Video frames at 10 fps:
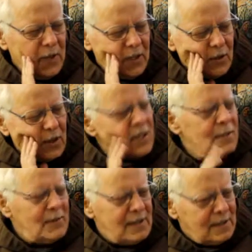mean, the
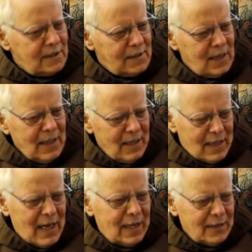cosmos is
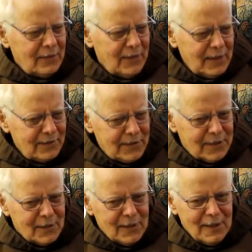kind of
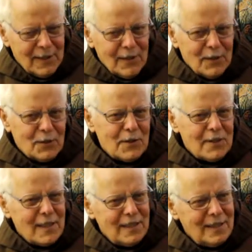infinite,
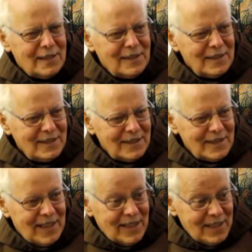because, the,
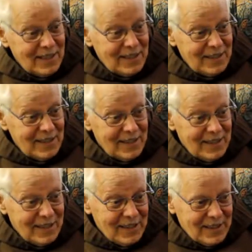say, the
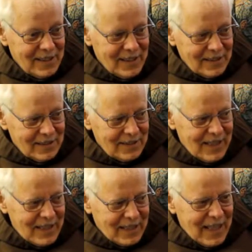
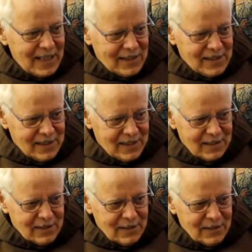our
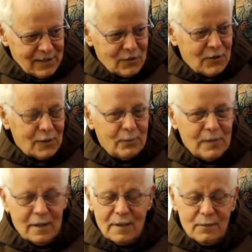galaxy has got
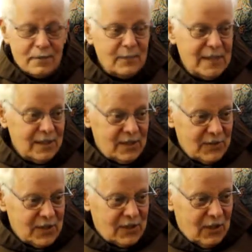uh, millions
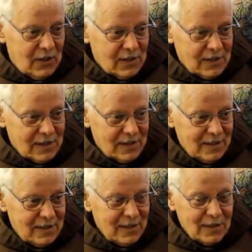of stars,
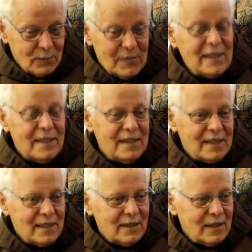
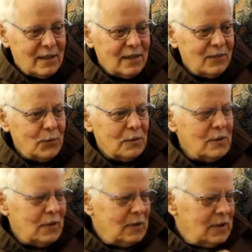millions of uh,
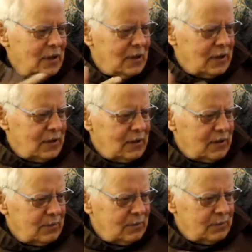uh
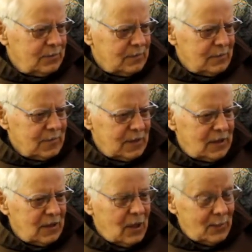
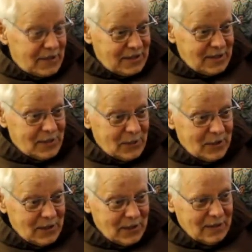kilometers,
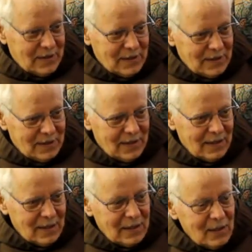
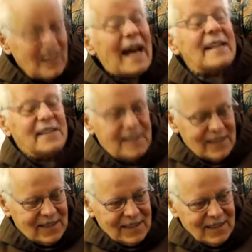uh, light
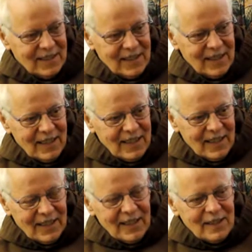years,
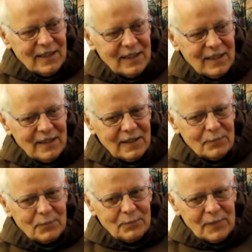and then the
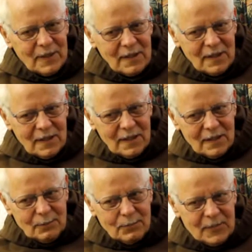
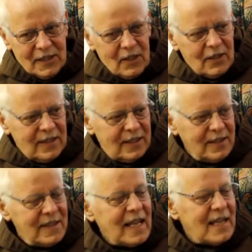beyond that
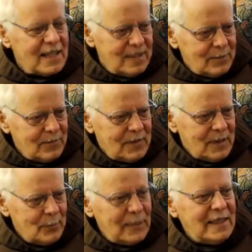is other
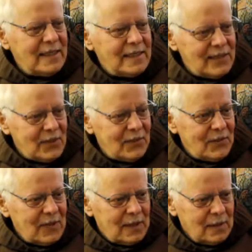uh, billions
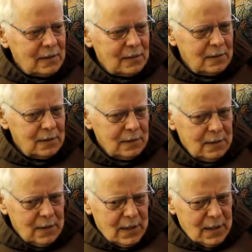of
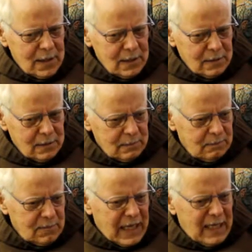other
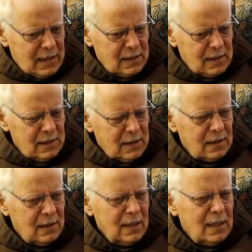
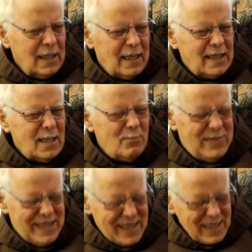galaxies. And I said,
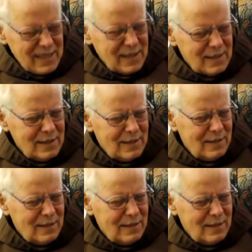billions?